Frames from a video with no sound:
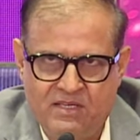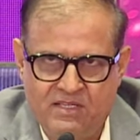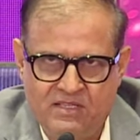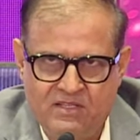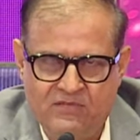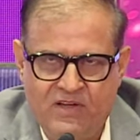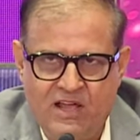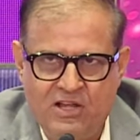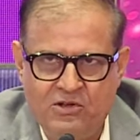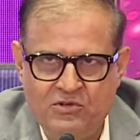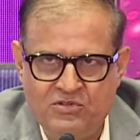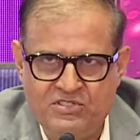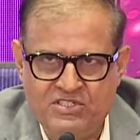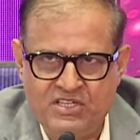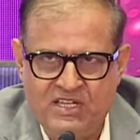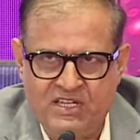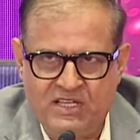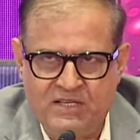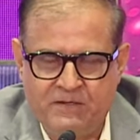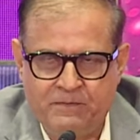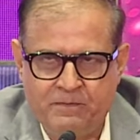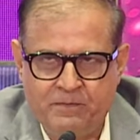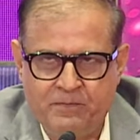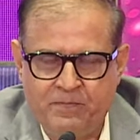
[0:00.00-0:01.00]
value
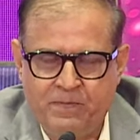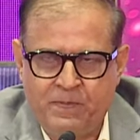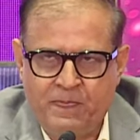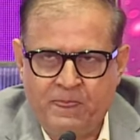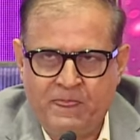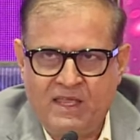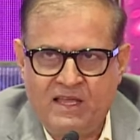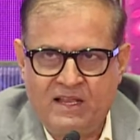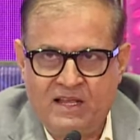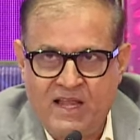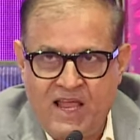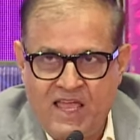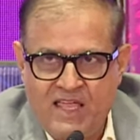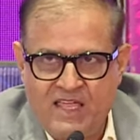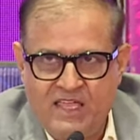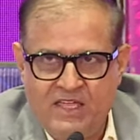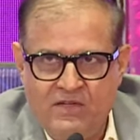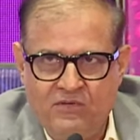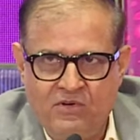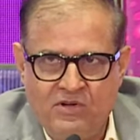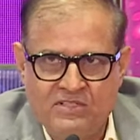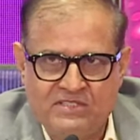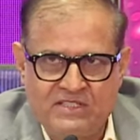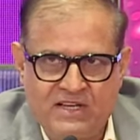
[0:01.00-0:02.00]
chain, like he
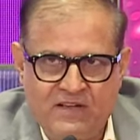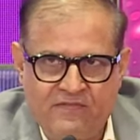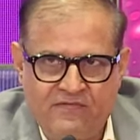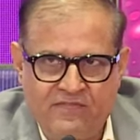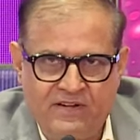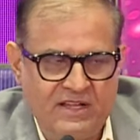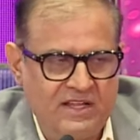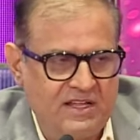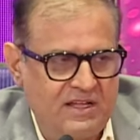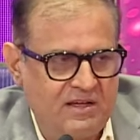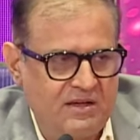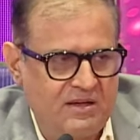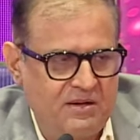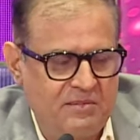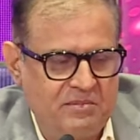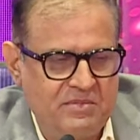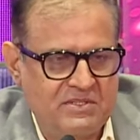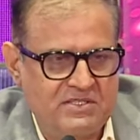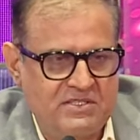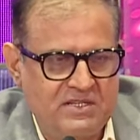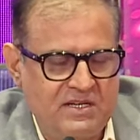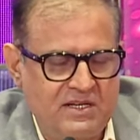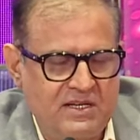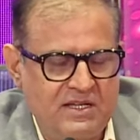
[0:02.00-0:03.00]
was referring
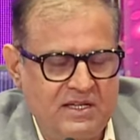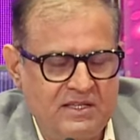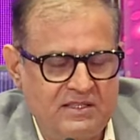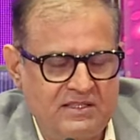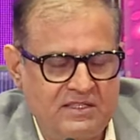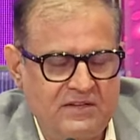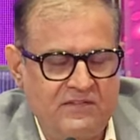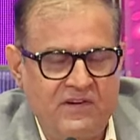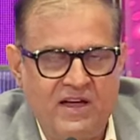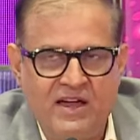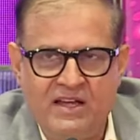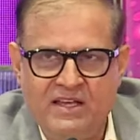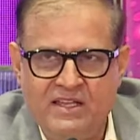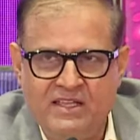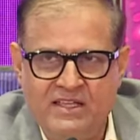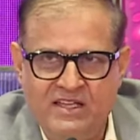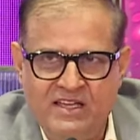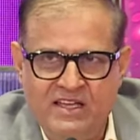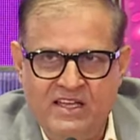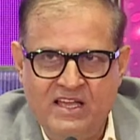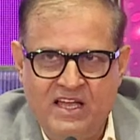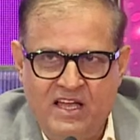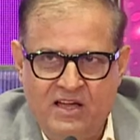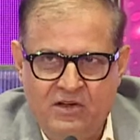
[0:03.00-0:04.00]
Mr. Tiwari,
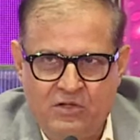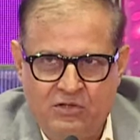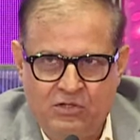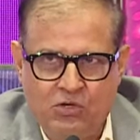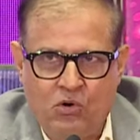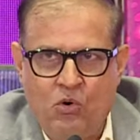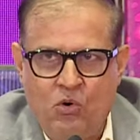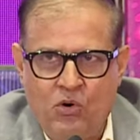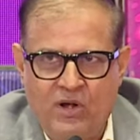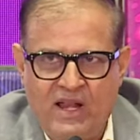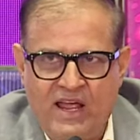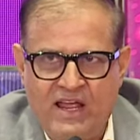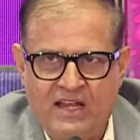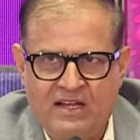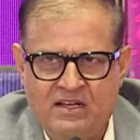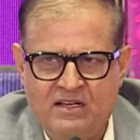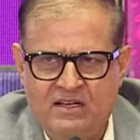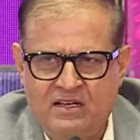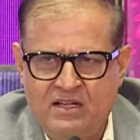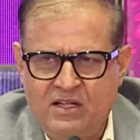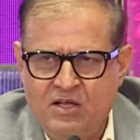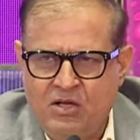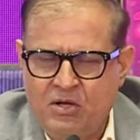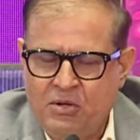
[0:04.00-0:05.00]
the ORAN.
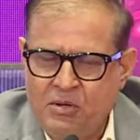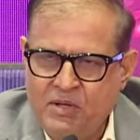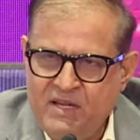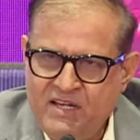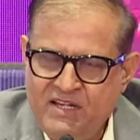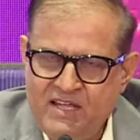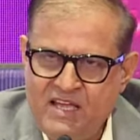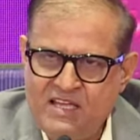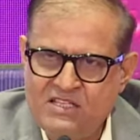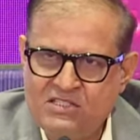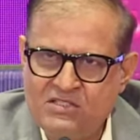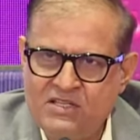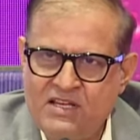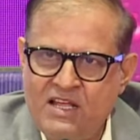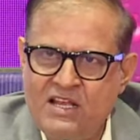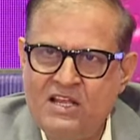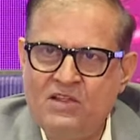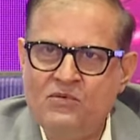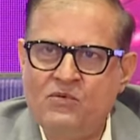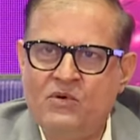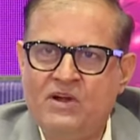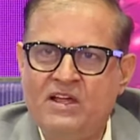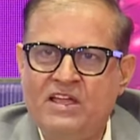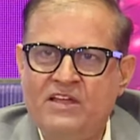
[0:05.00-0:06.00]
India is really
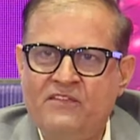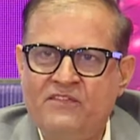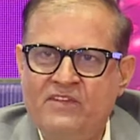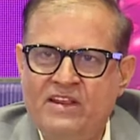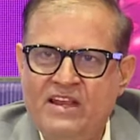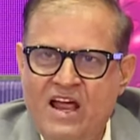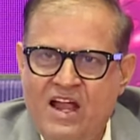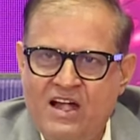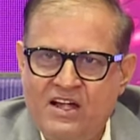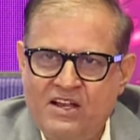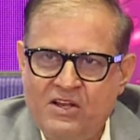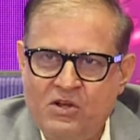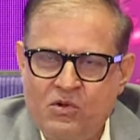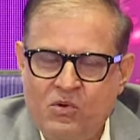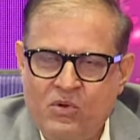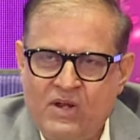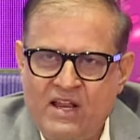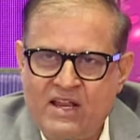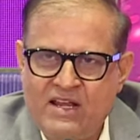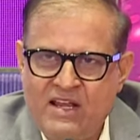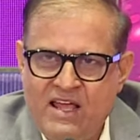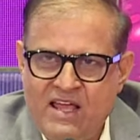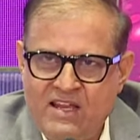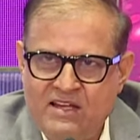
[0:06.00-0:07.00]
working very hard in
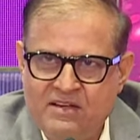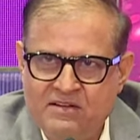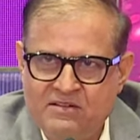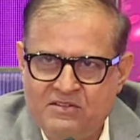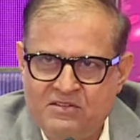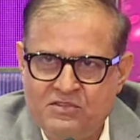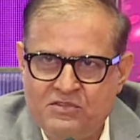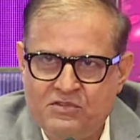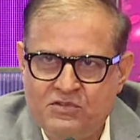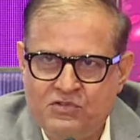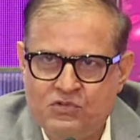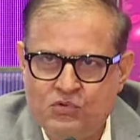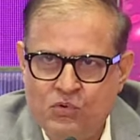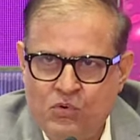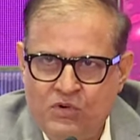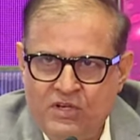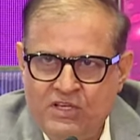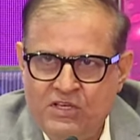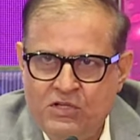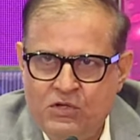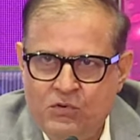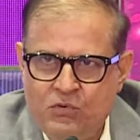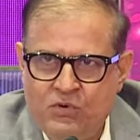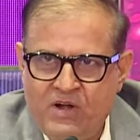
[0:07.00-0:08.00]
ORAN, and
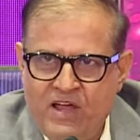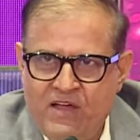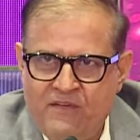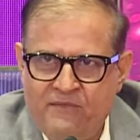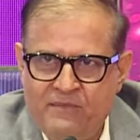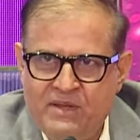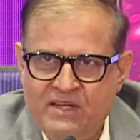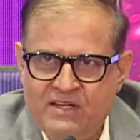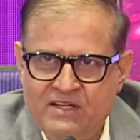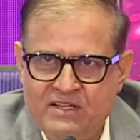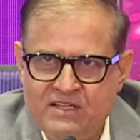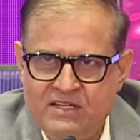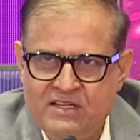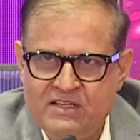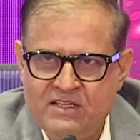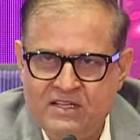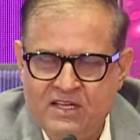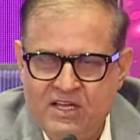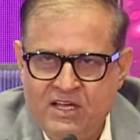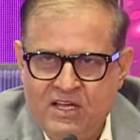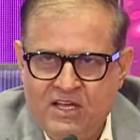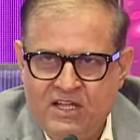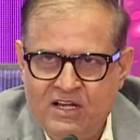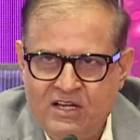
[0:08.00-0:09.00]
soon you would have been
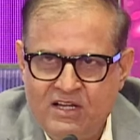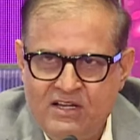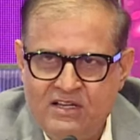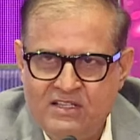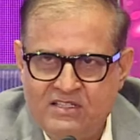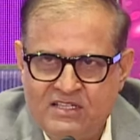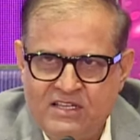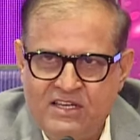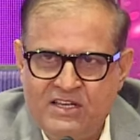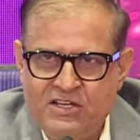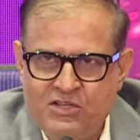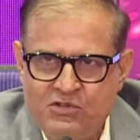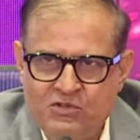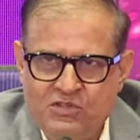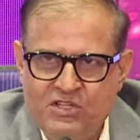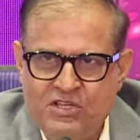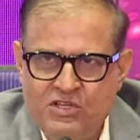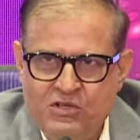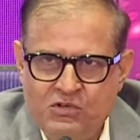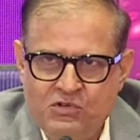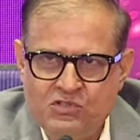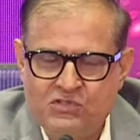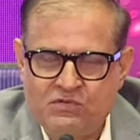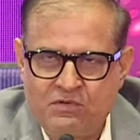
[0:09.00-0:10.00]
listening to the
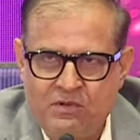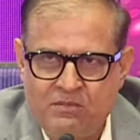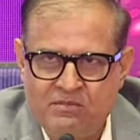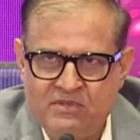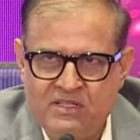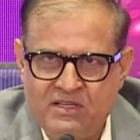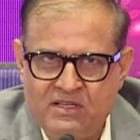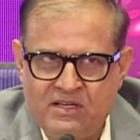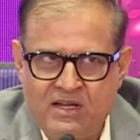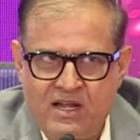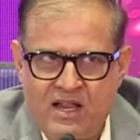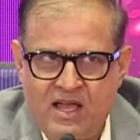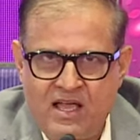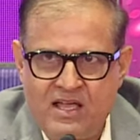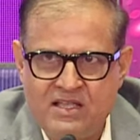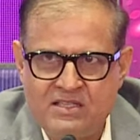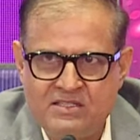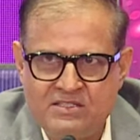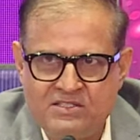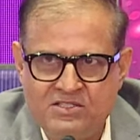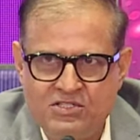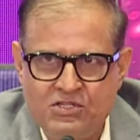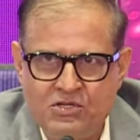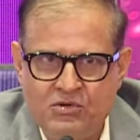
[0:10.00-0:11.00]
news from the
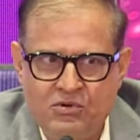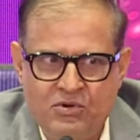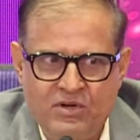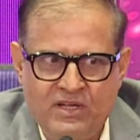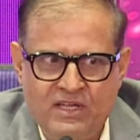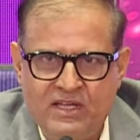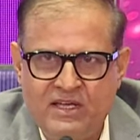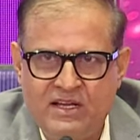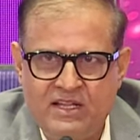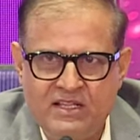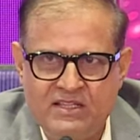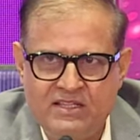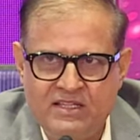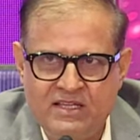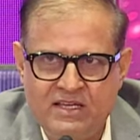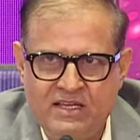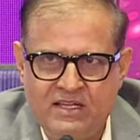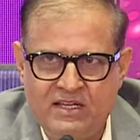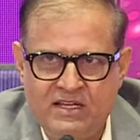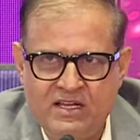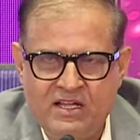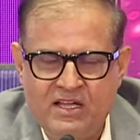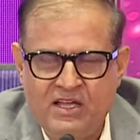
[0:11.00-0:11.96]
Reliance, Jio here and there.